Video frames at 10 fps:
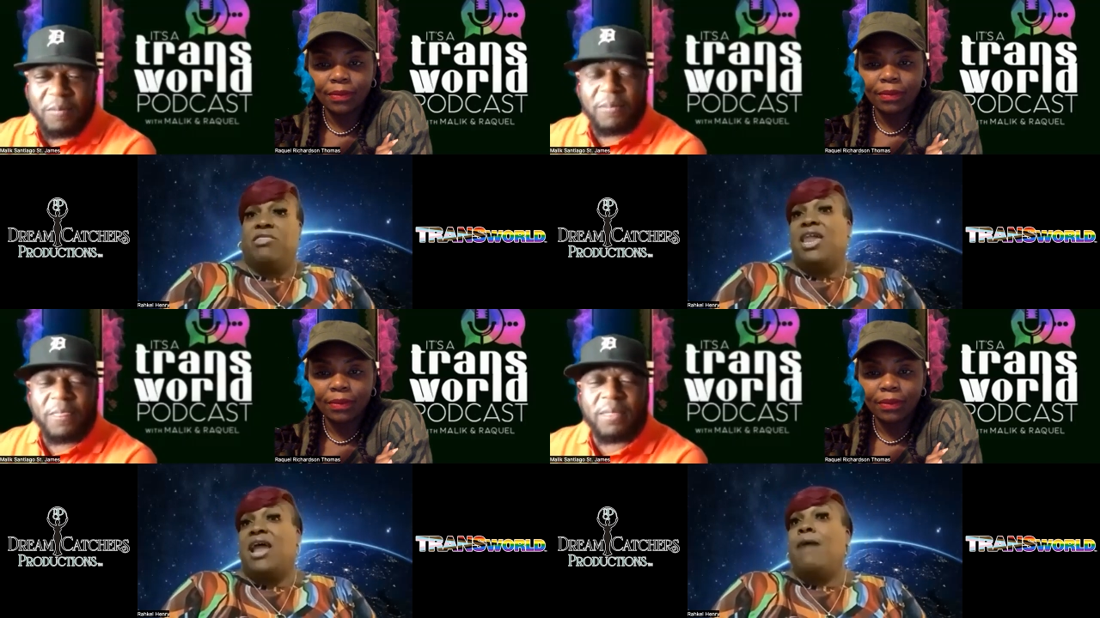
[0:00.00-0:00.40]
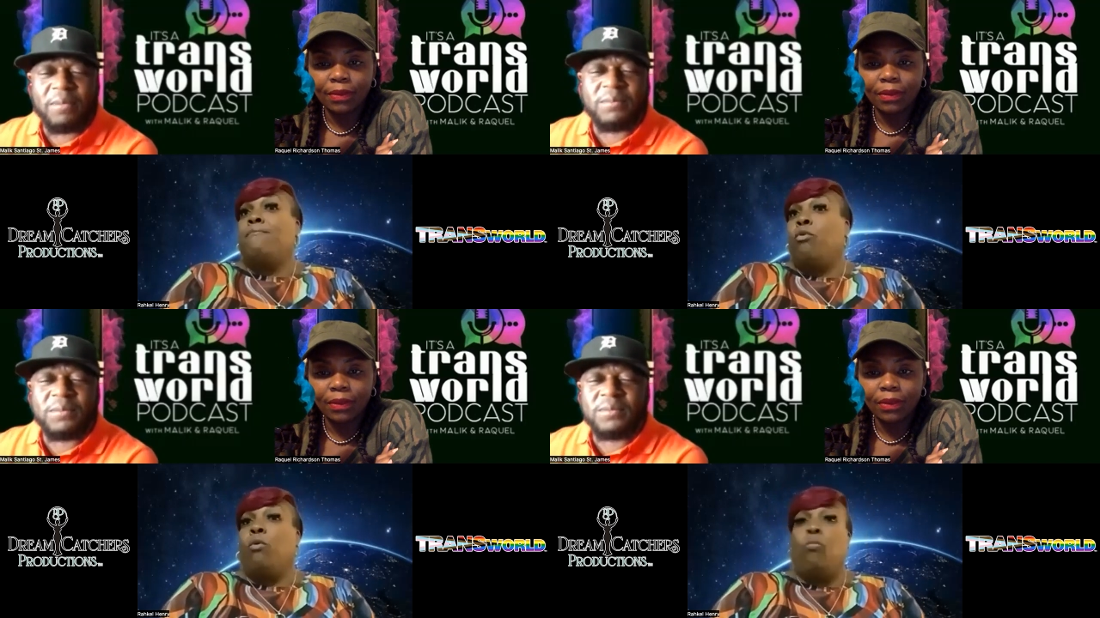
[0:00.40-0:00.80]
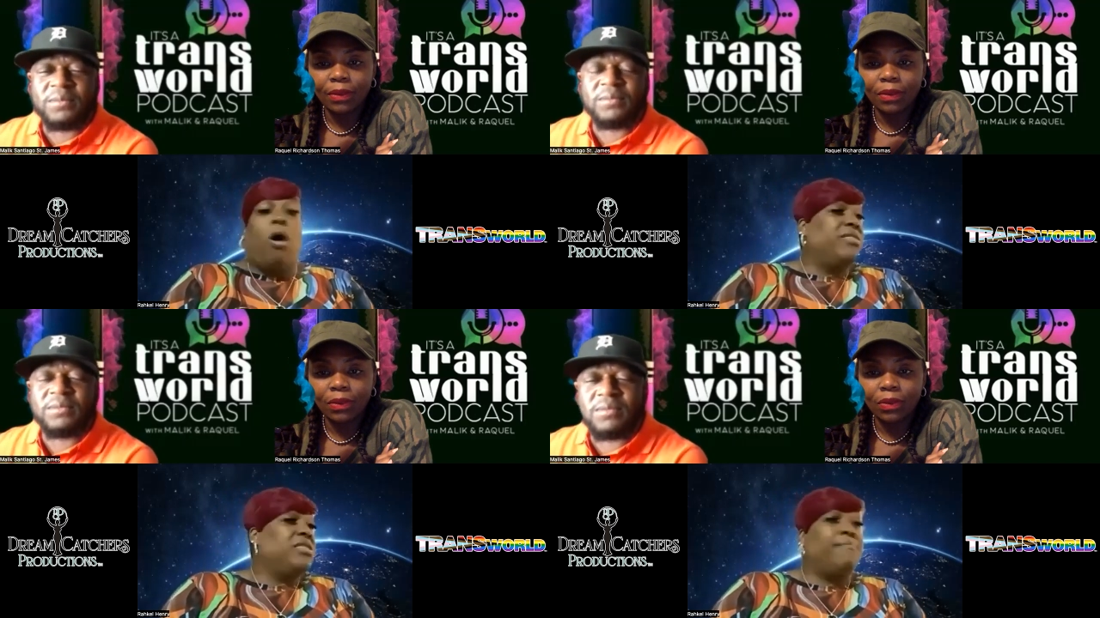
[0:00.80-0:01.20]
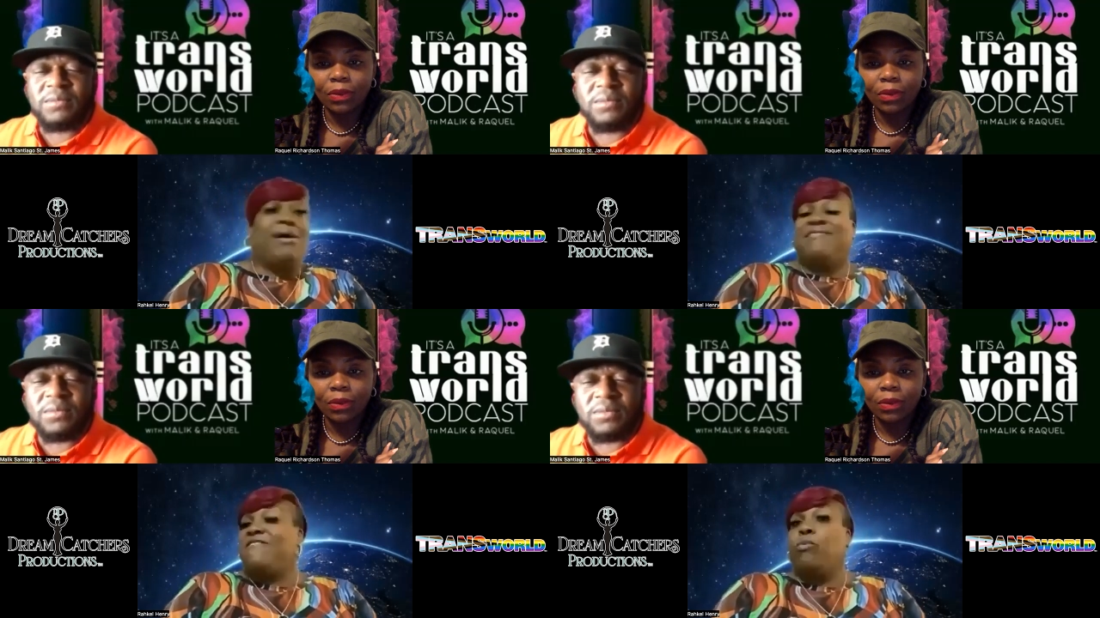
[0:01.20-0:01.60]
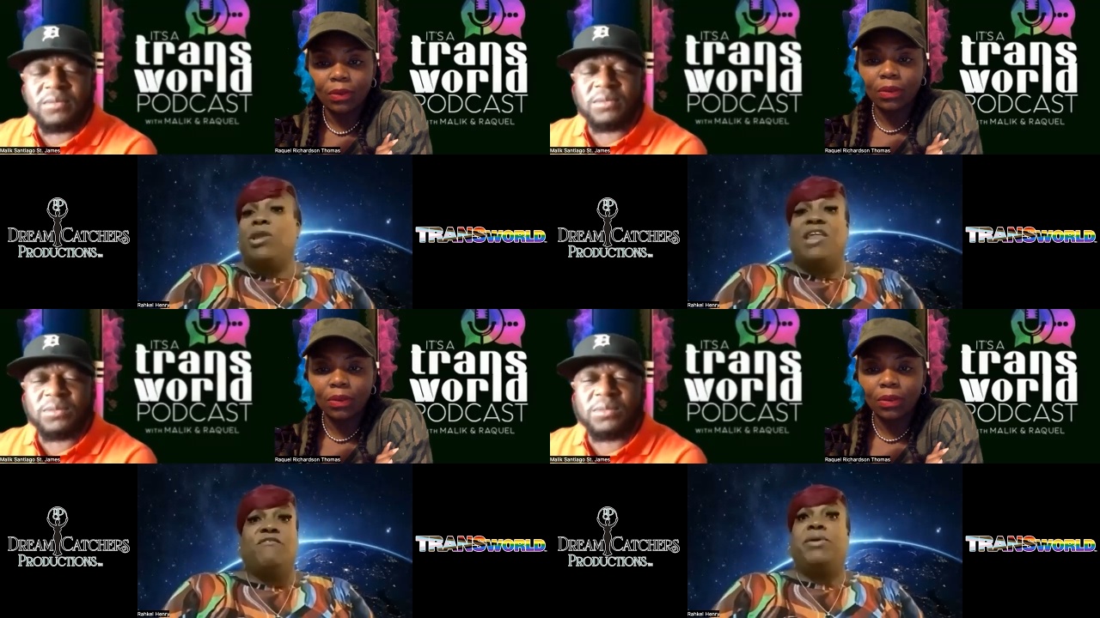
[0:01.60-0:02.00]
Speaker 1: that I'm more woman than my sister will
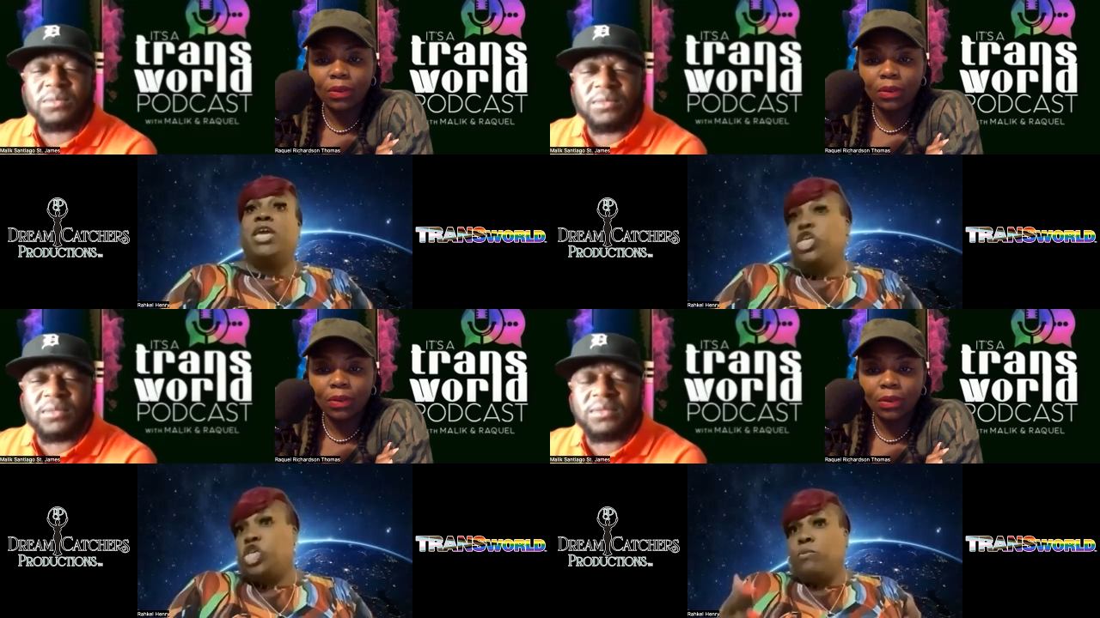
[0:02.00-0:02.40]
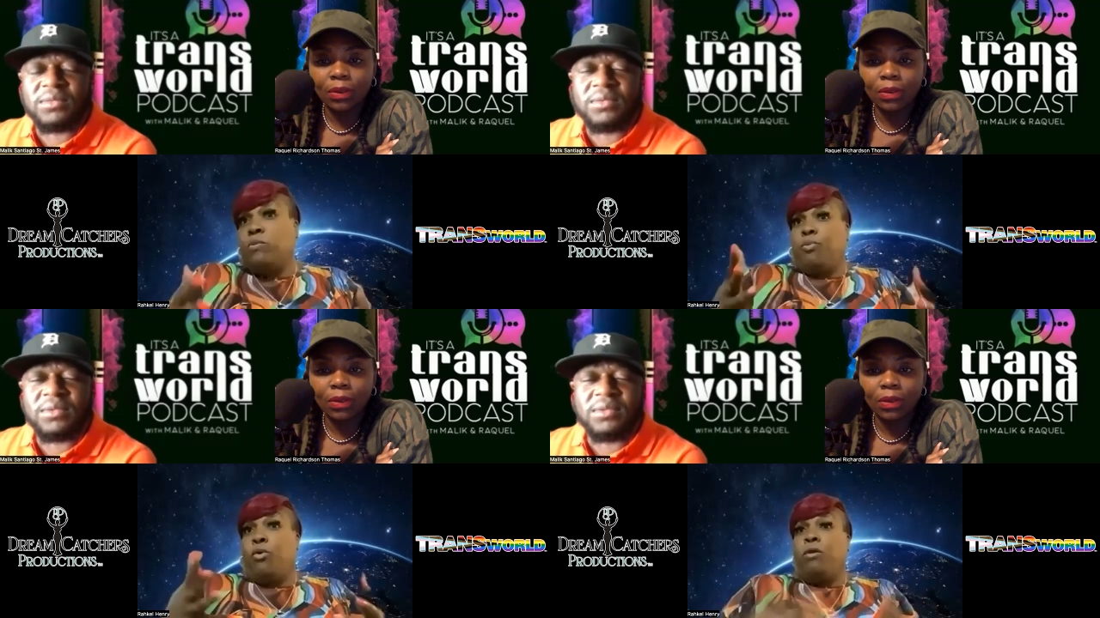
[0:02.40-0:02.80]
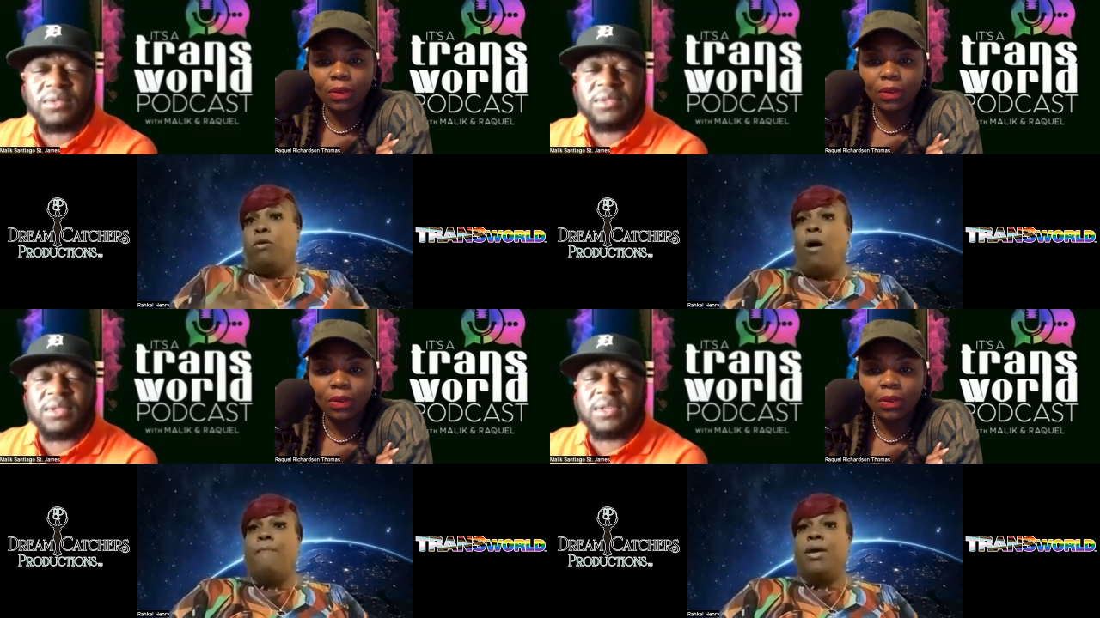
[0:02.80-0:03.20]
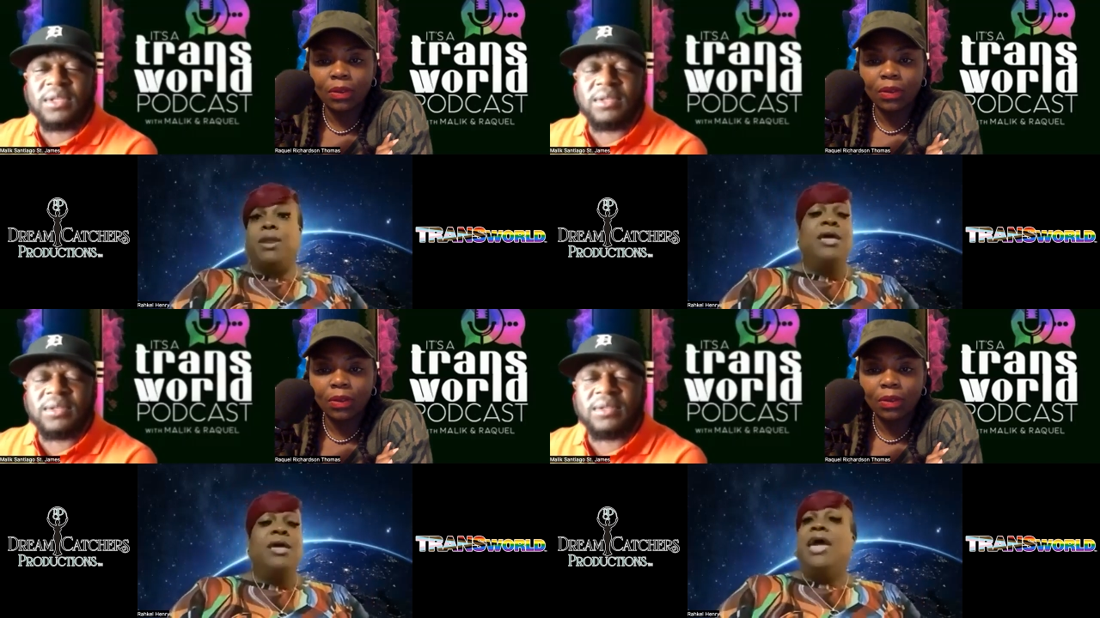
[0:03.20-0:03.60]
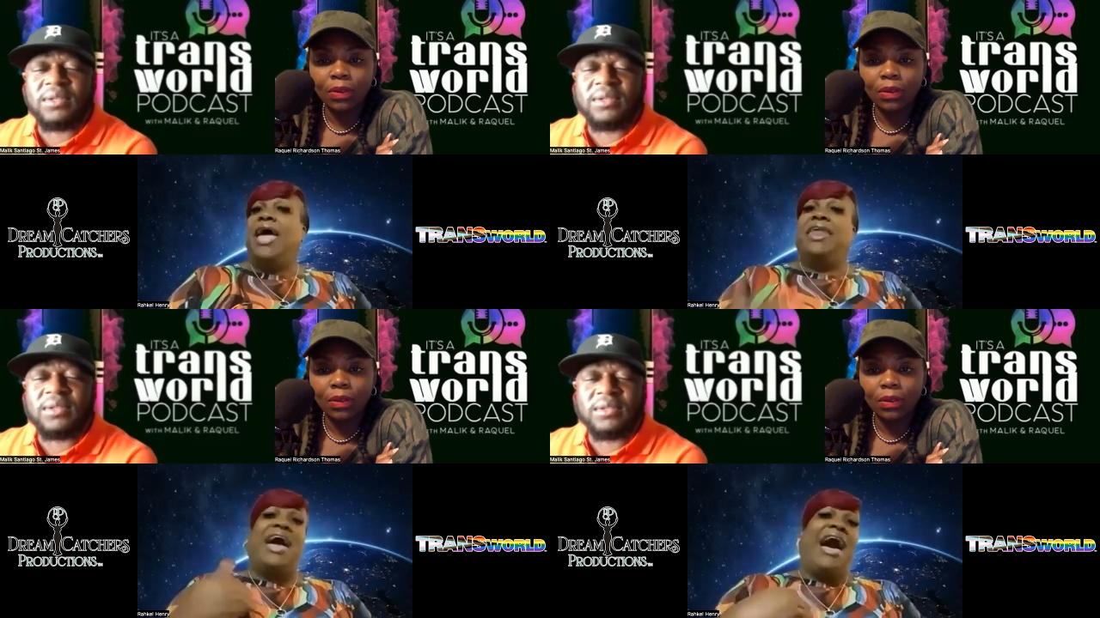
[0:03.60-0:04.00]
ever be. And she was born a woman.
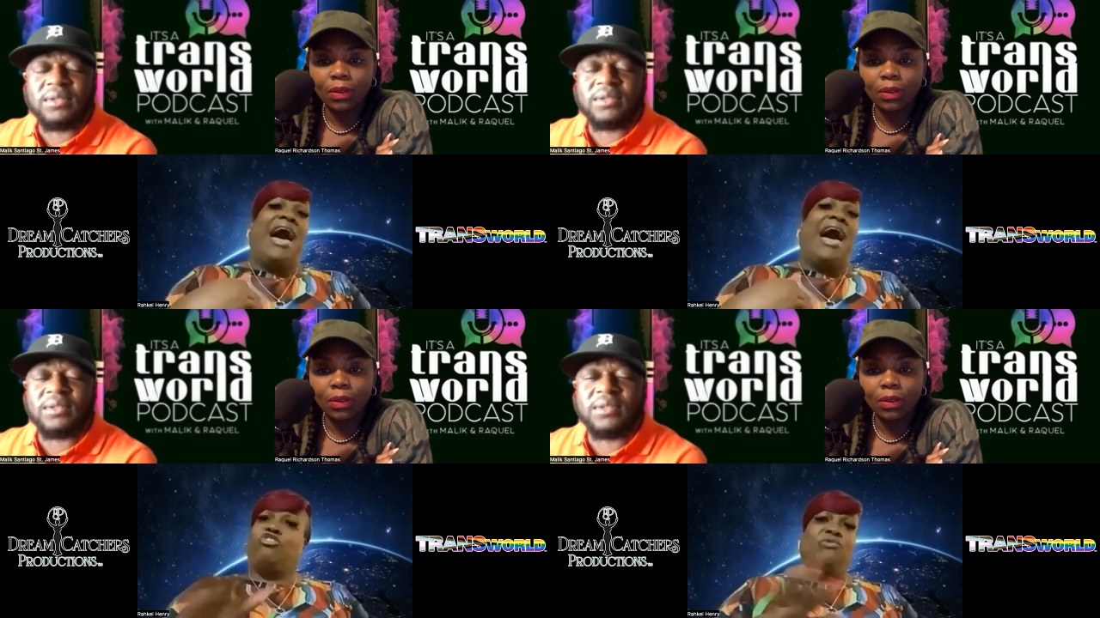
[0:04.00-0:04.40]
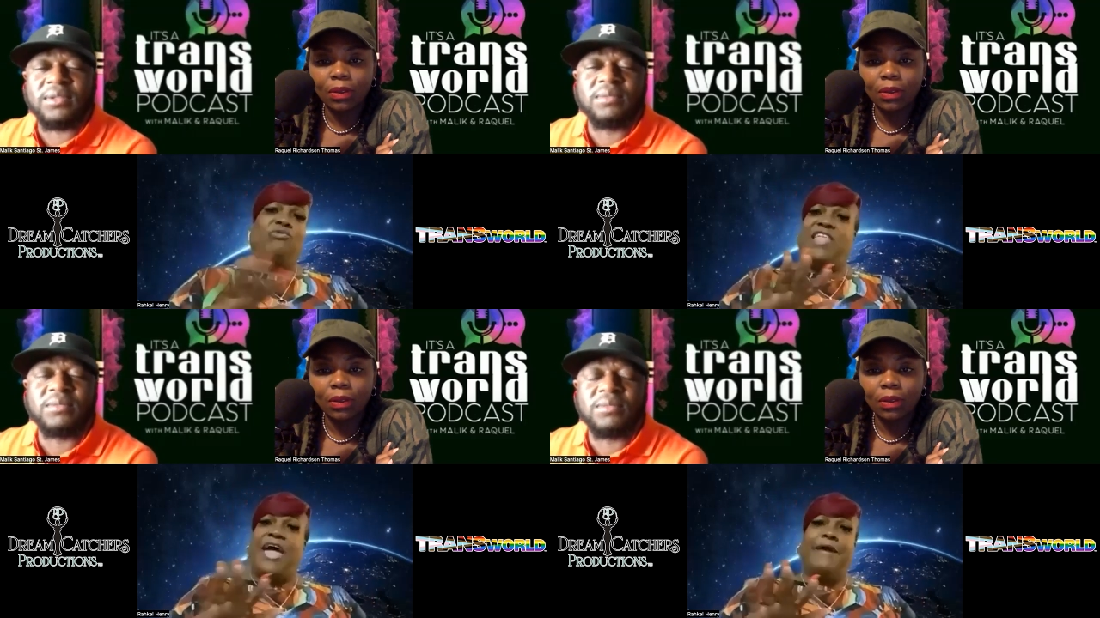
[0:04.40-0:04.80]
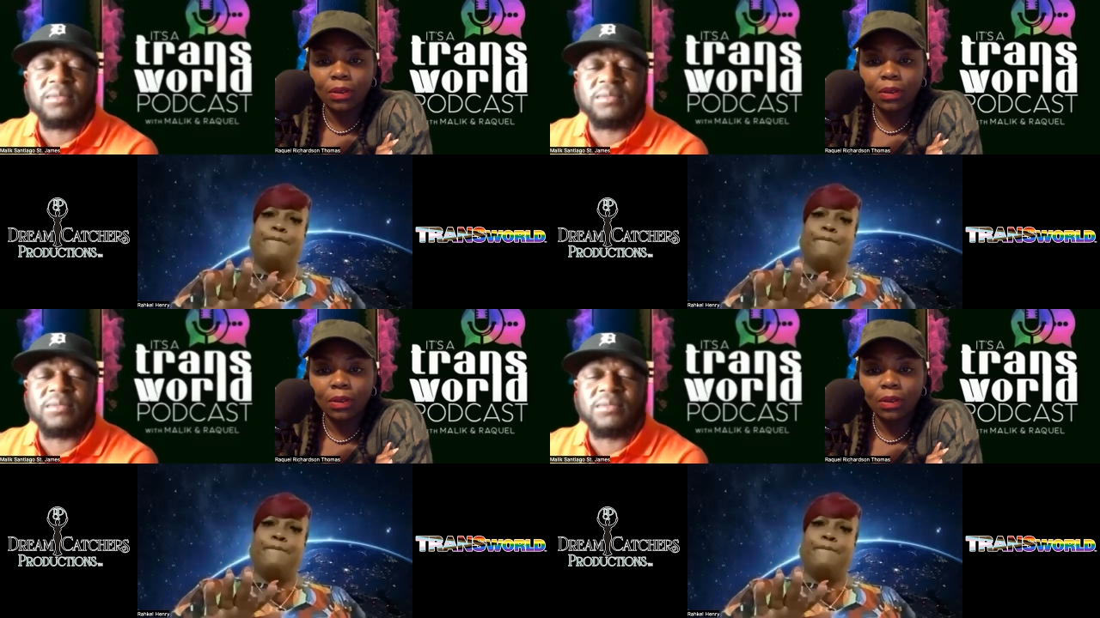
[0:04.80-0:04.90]
And I didn't choose that.